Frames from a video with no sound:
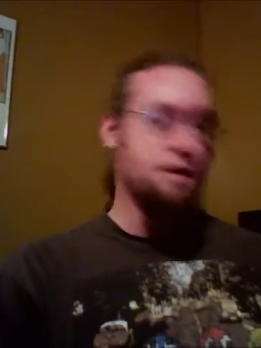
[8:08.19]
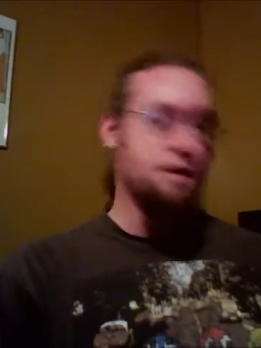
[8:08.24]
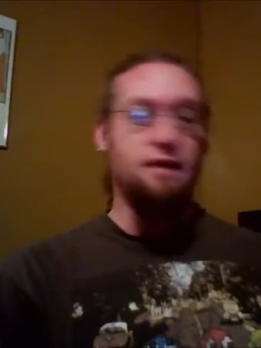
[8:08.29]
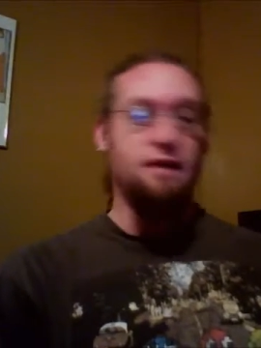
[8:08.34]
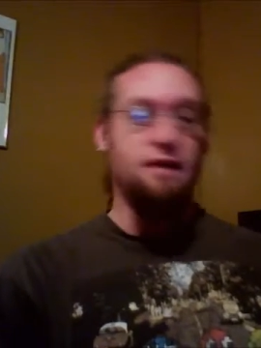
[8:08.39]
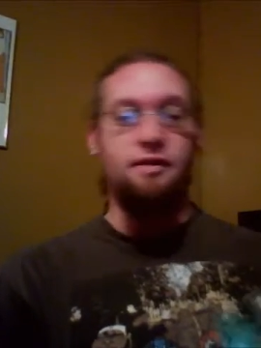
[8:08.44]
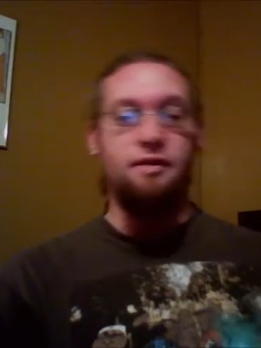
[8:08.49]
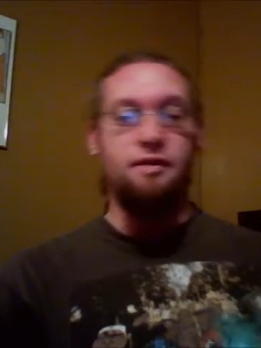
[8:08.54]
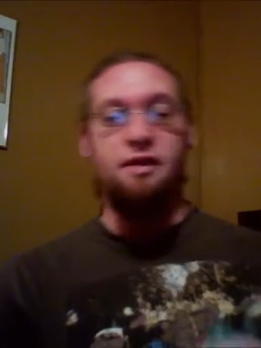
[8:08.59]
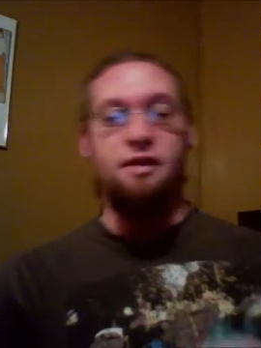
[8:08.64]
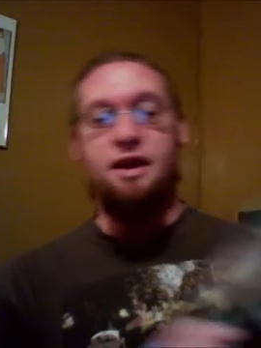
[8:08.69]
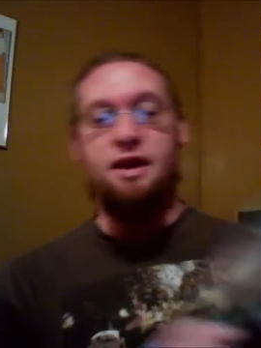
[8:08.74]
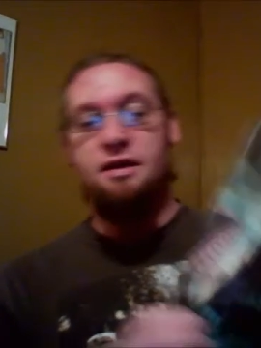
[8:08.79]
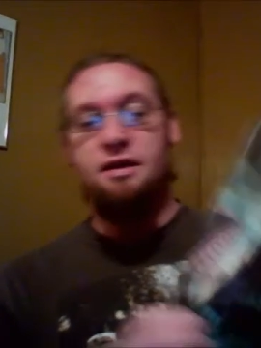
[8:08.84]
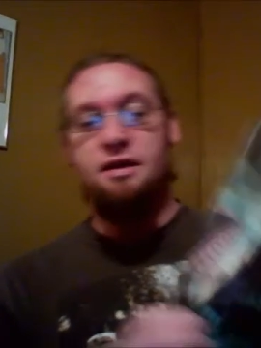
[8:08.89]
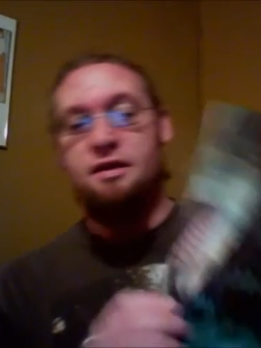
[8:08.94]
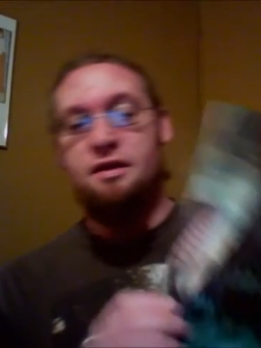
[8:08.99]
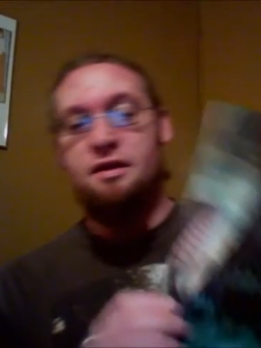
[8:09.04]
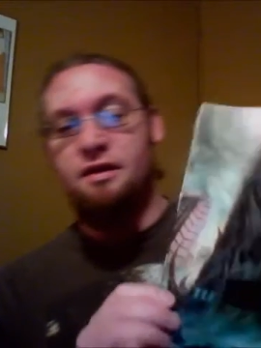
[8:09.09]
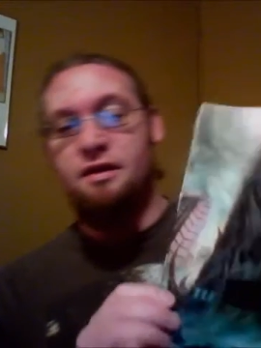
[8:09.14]
and the
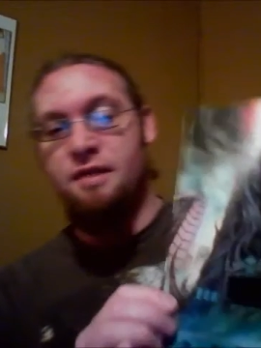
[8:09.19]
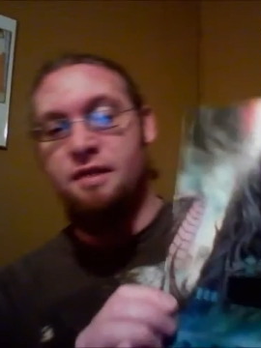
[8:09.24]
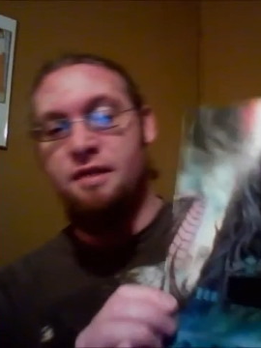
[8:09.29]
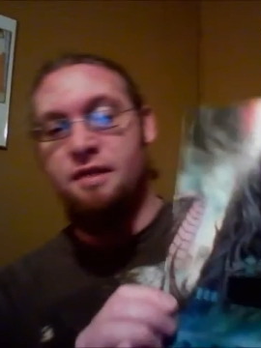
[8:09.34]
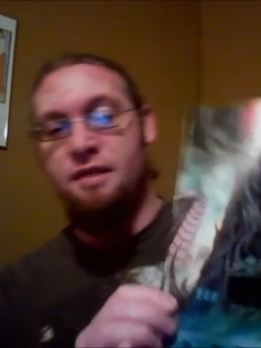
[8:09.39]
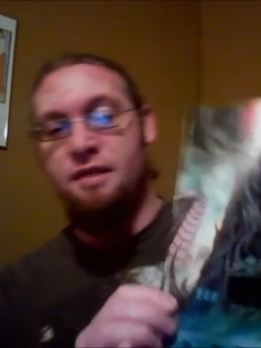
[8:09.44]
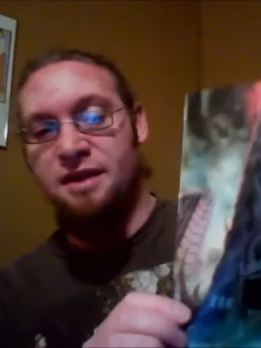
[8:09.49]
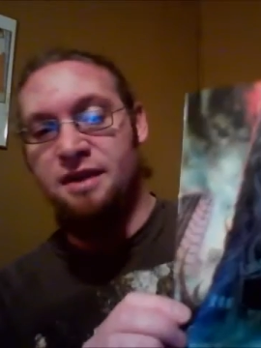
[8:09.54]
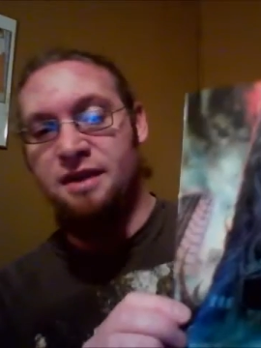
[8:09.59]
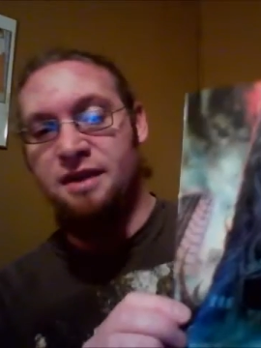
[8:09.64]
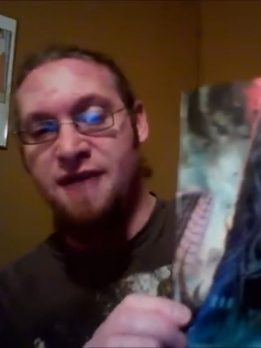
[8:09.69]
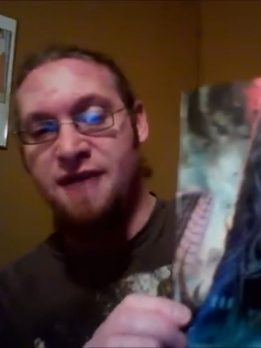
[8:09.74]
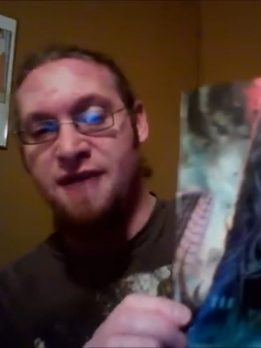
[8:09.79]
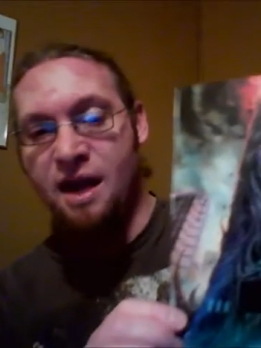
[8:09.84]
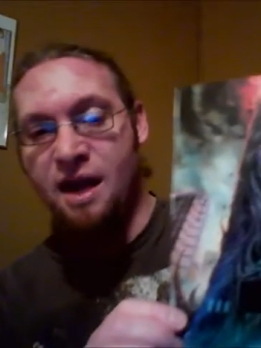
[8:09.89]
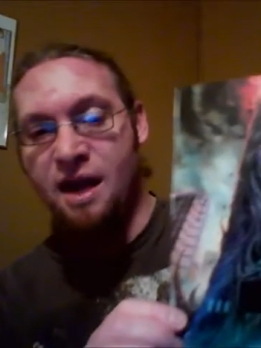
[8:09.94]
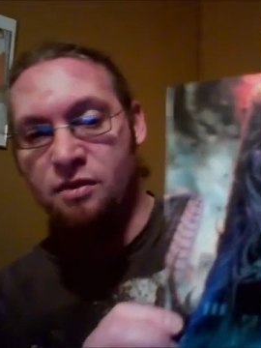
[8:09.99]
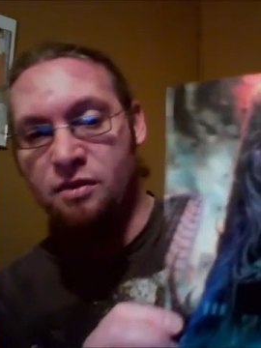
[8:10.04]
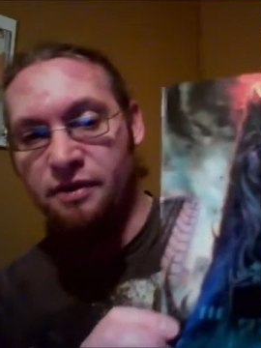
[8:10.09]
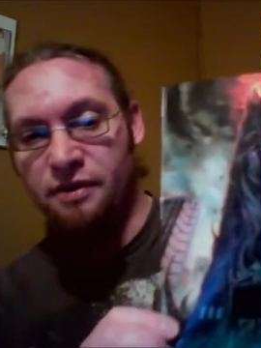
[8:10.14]
great big
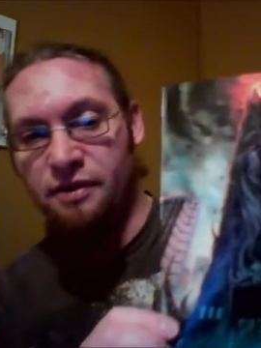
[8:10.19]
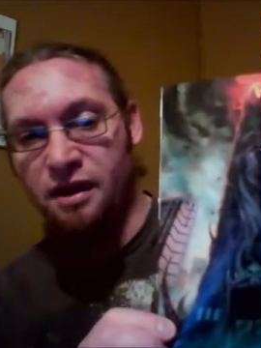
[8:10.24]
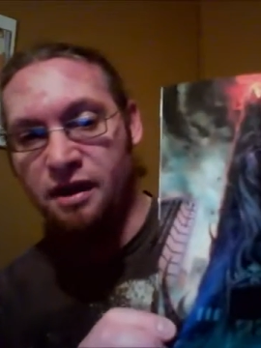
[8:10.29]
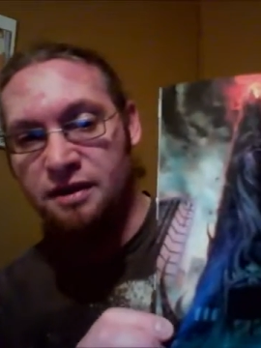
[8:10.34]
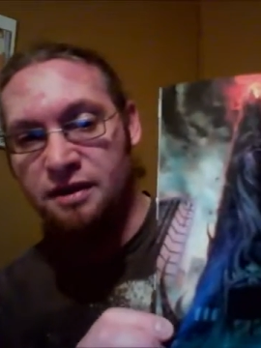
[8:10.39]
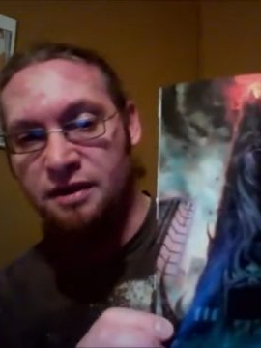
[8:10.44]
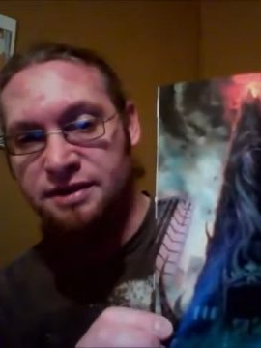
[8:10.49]
tower there.